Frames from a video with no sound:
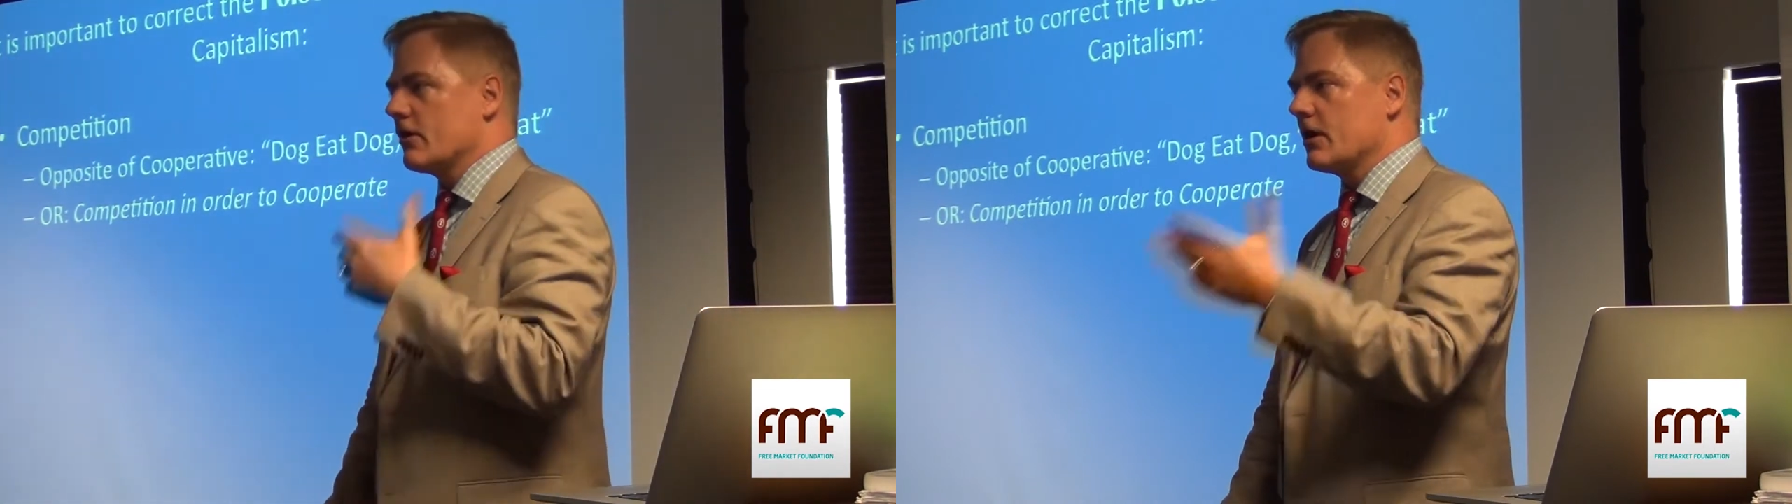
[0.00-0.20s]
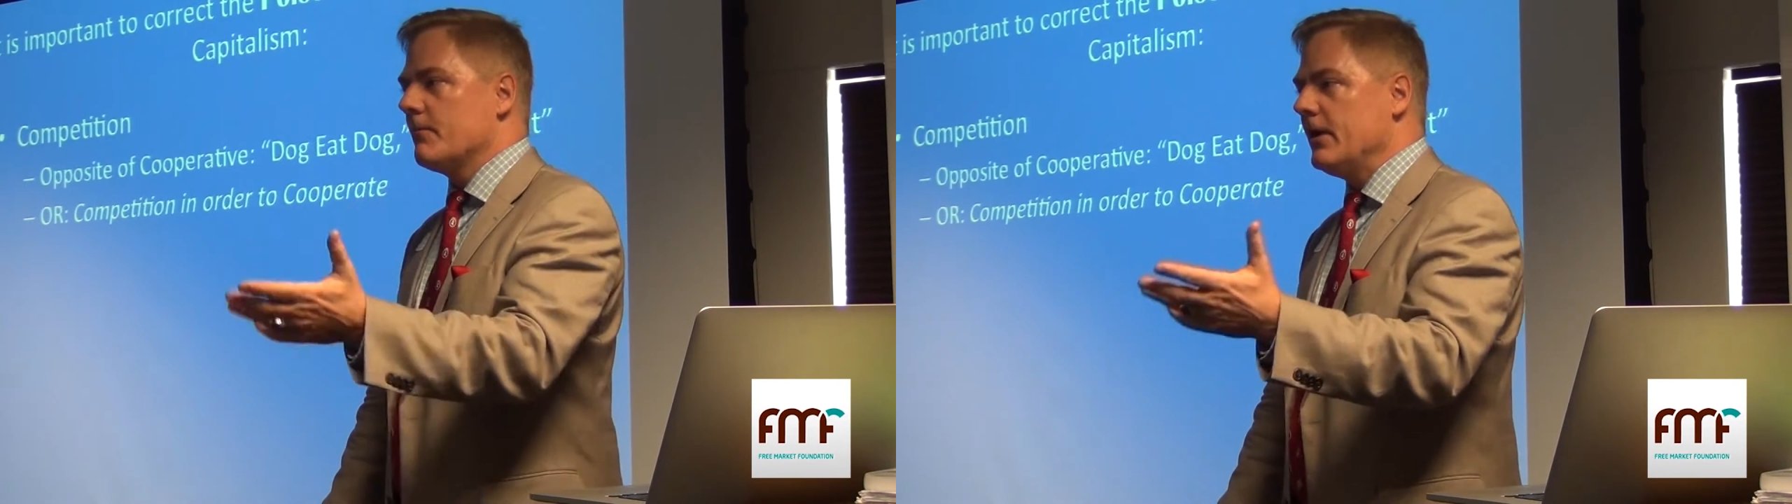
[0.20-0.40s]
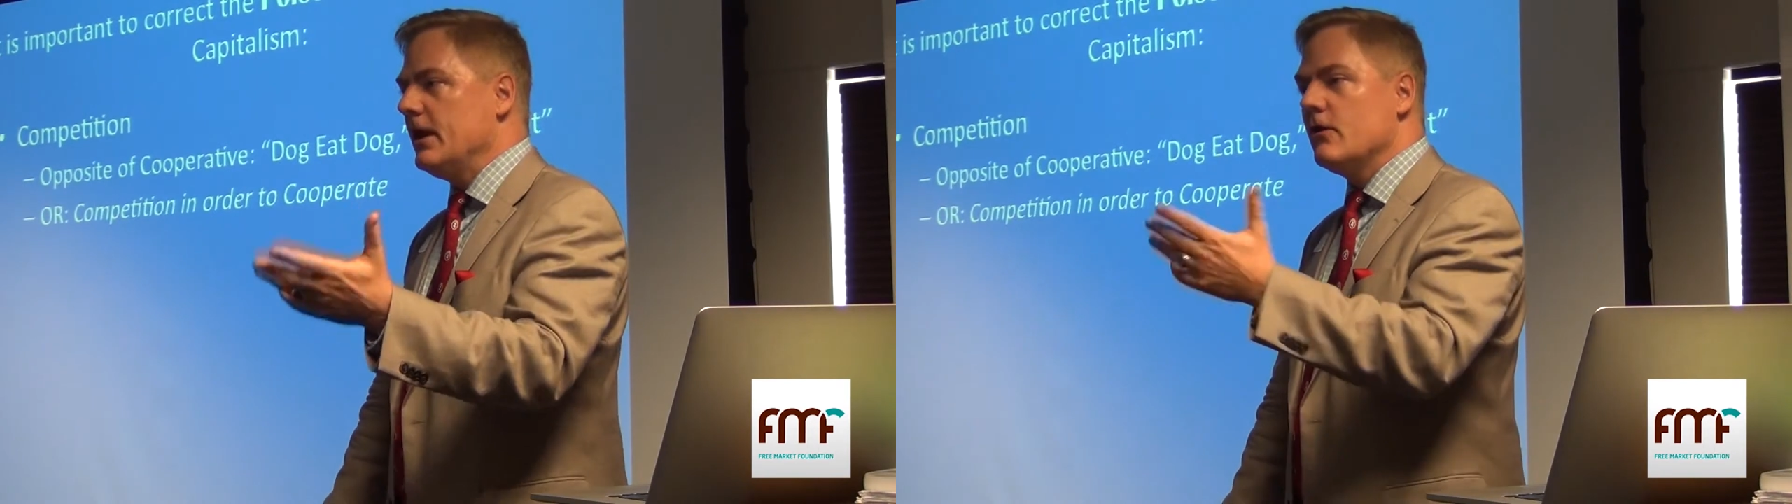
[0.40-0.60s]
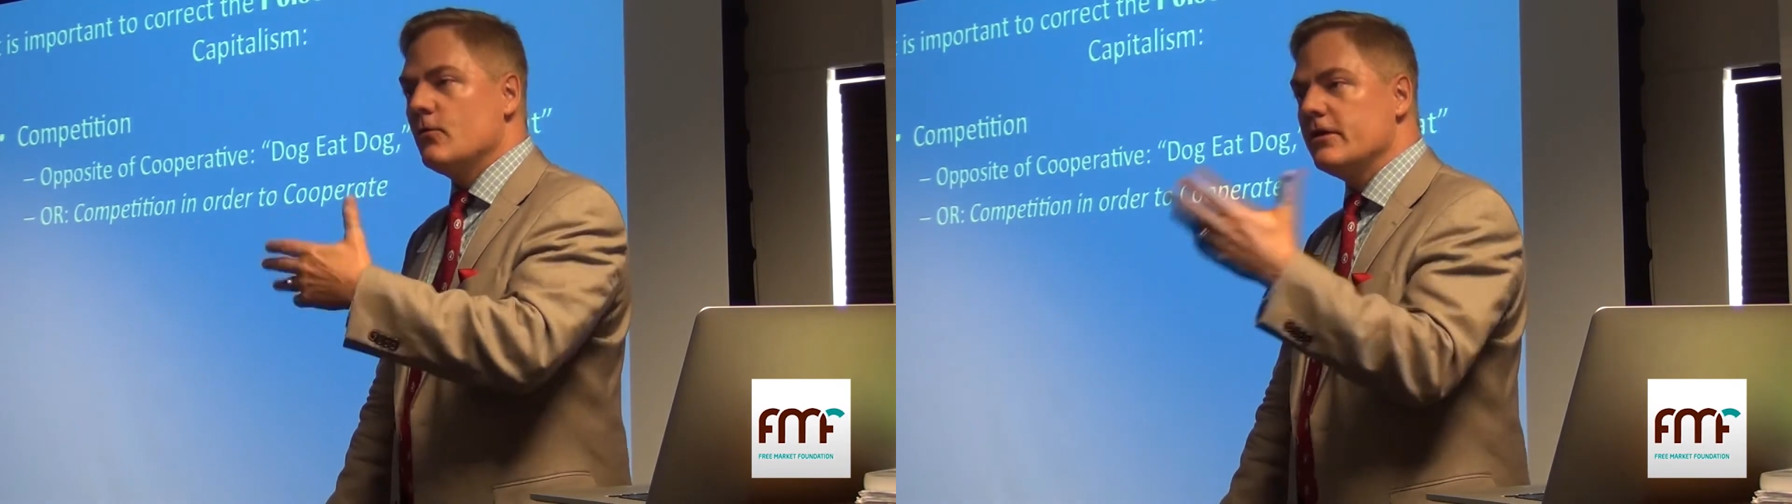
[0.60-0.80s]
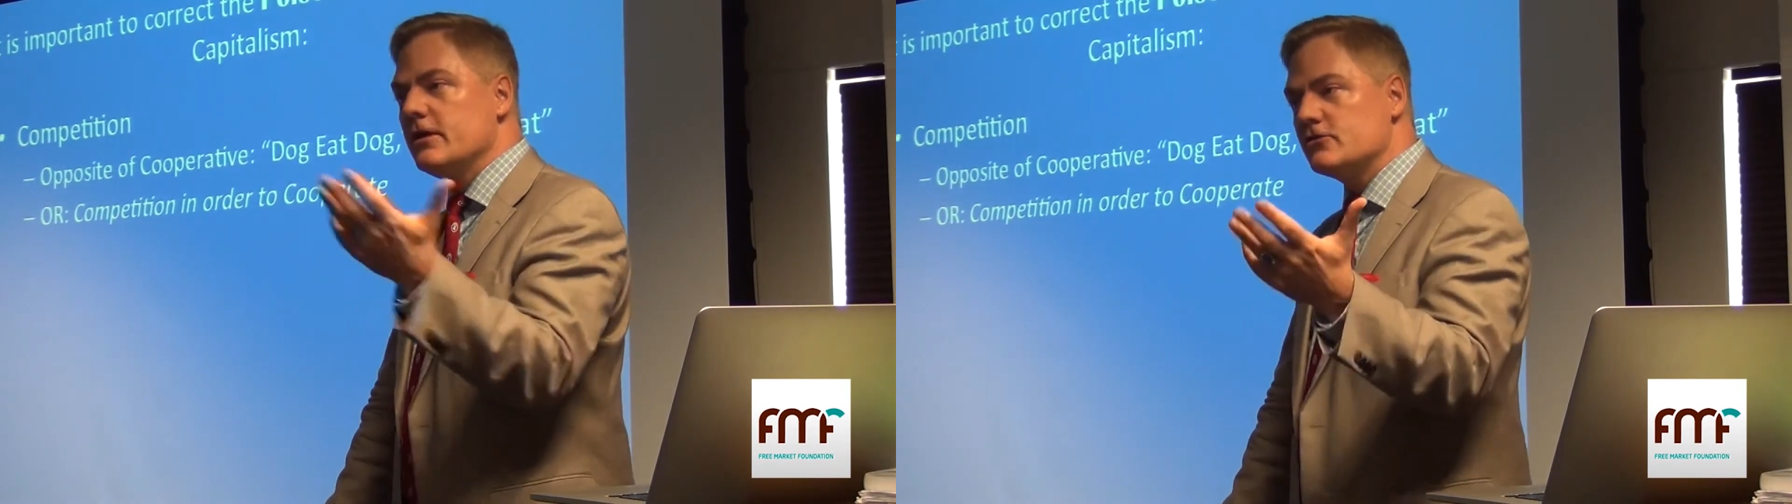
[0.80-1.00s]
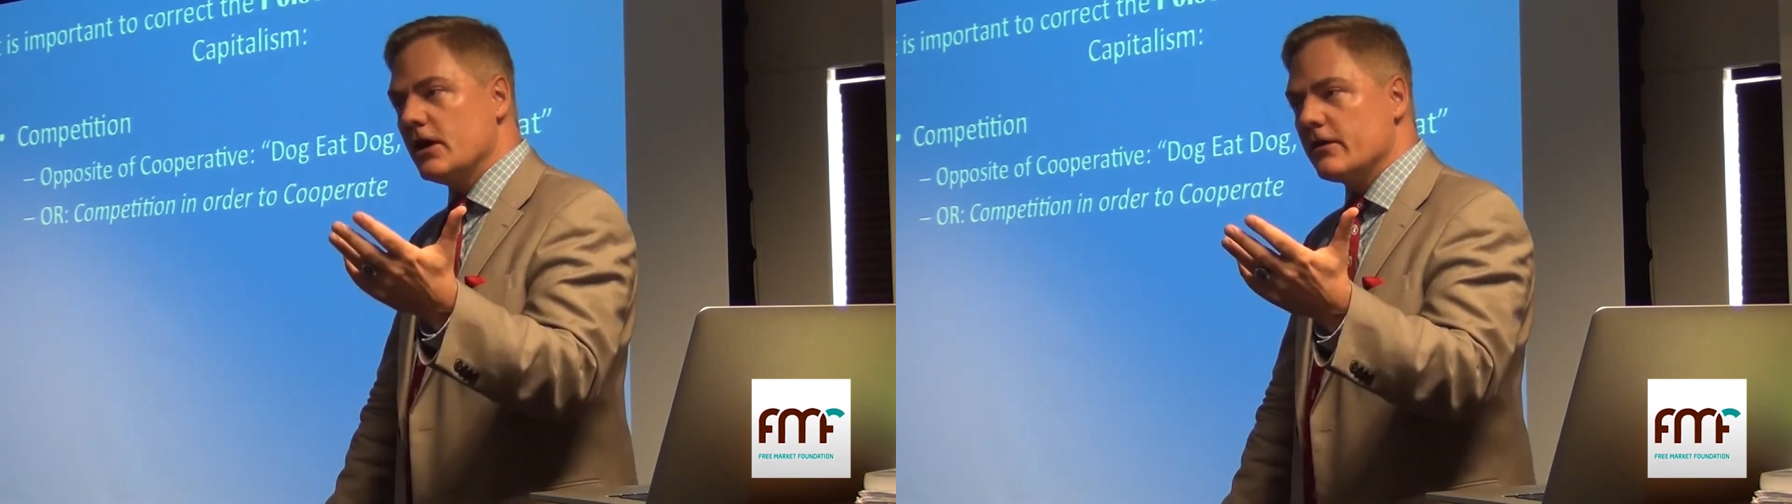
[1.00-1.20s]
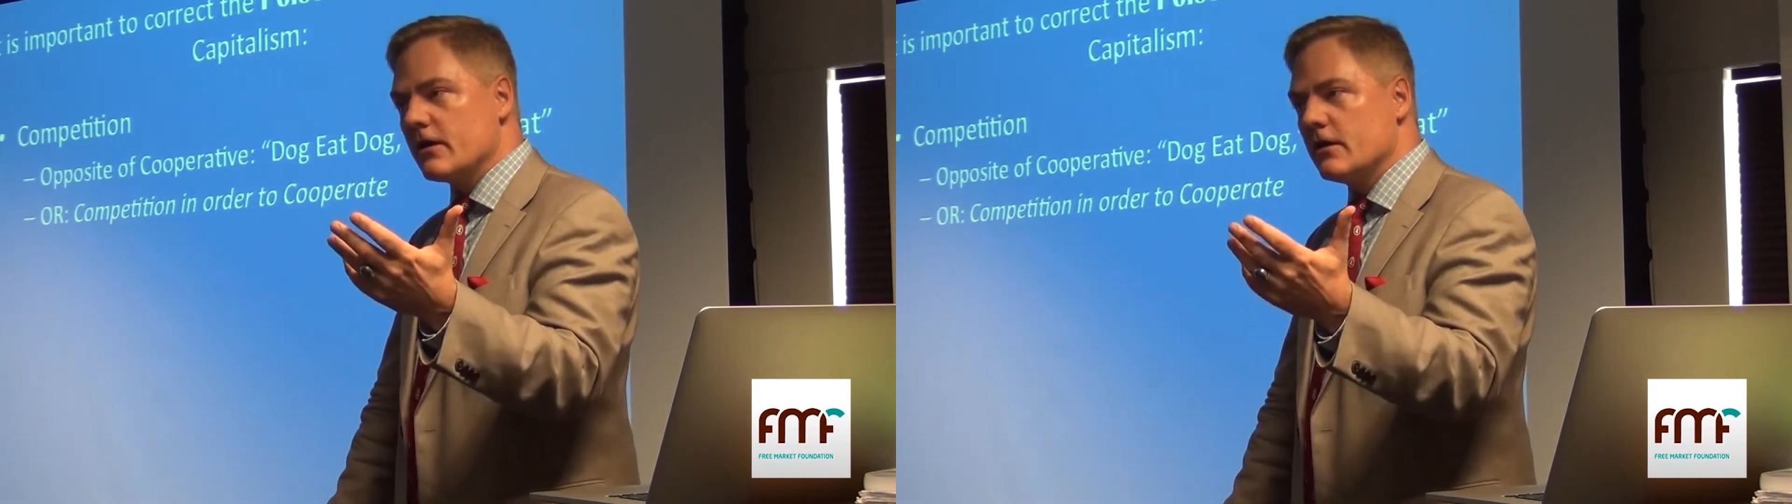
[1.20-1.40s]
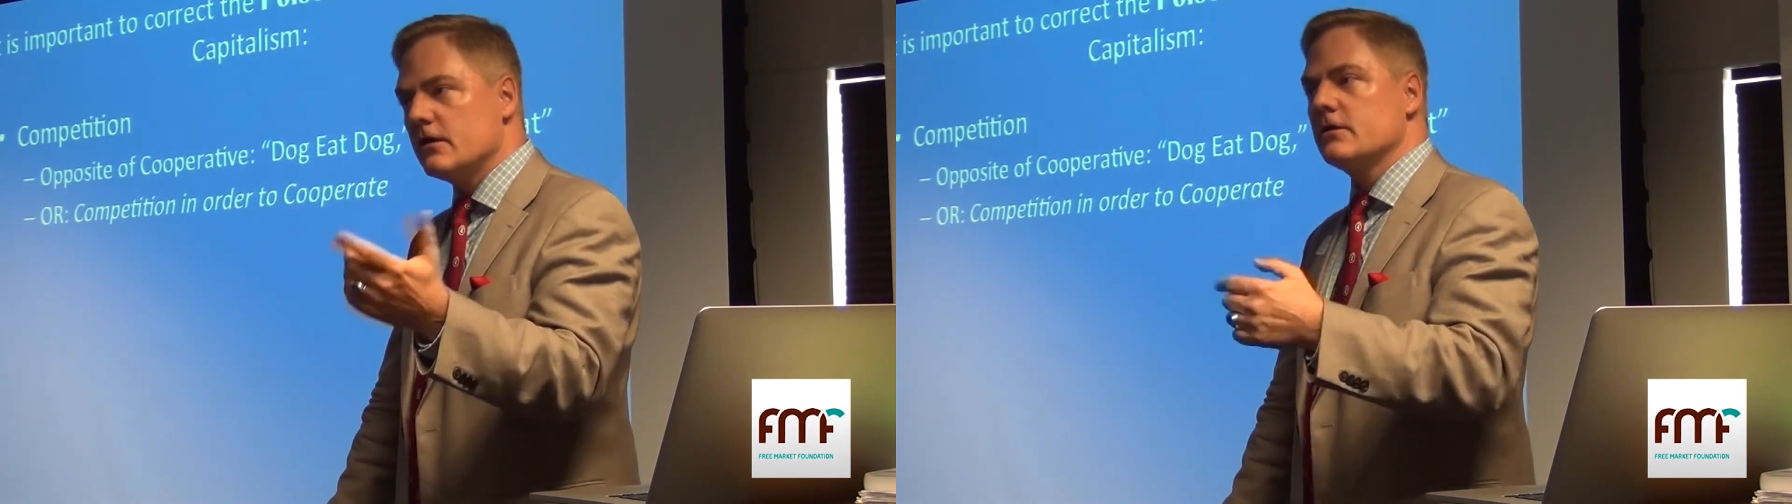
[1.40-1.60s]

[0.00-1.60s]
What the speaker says: are competing with each other